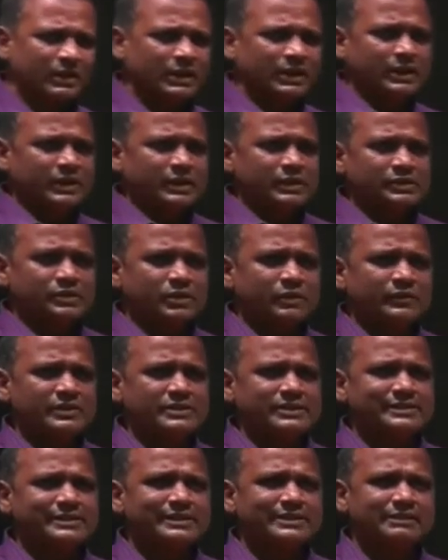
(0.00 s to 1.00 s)
So which
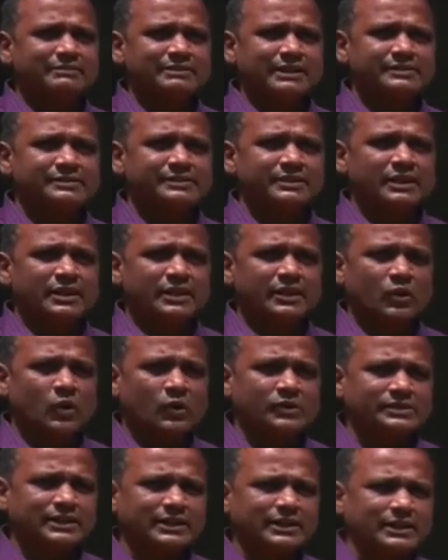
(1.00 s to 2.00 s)
I said that yes, a
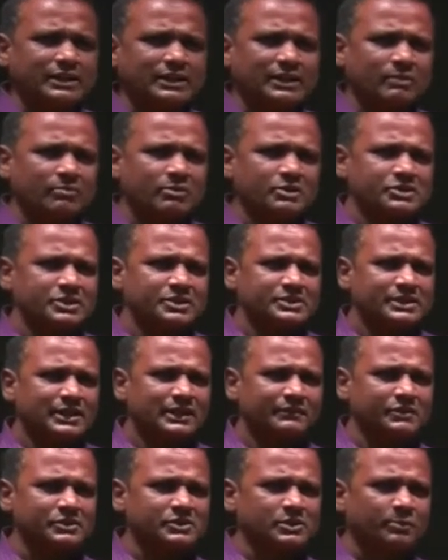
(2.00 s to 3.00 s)
horizontal commercial
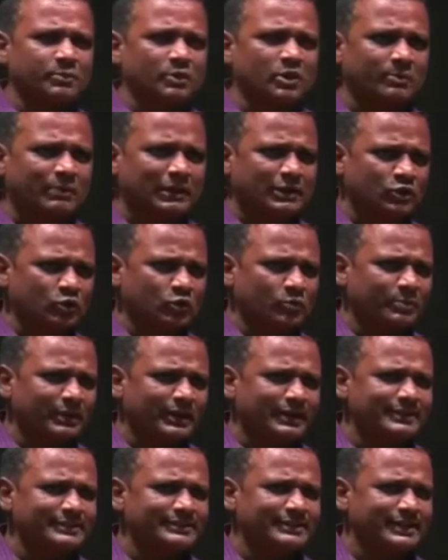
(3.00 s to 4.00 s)
shaft is supported by two
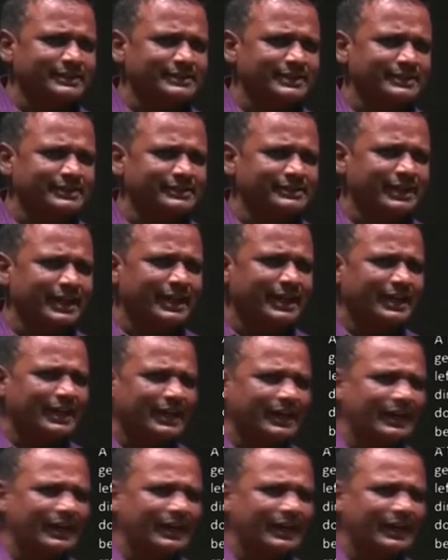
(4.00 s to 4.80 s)
bearings. I say this A